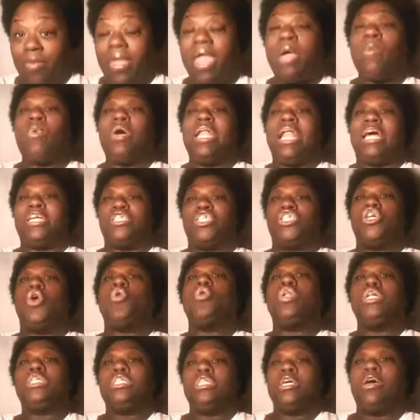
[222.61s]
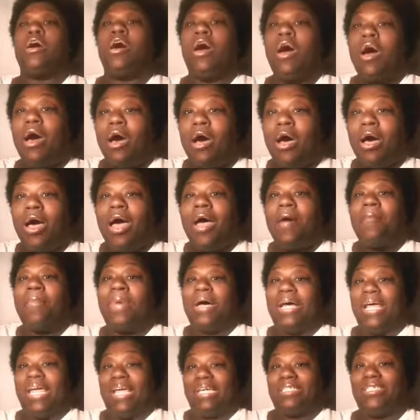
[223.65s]
And when I showed it to her,
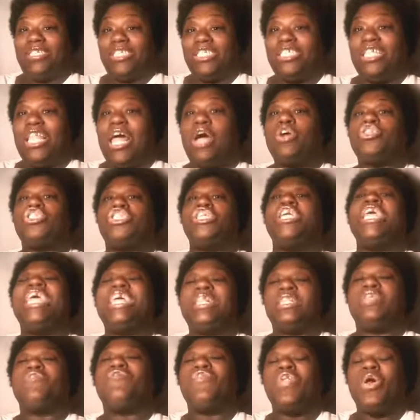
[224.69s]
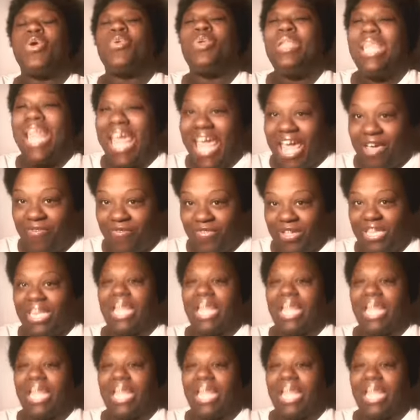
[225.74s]
my ex-sister-in-law, she hit the floor laughing.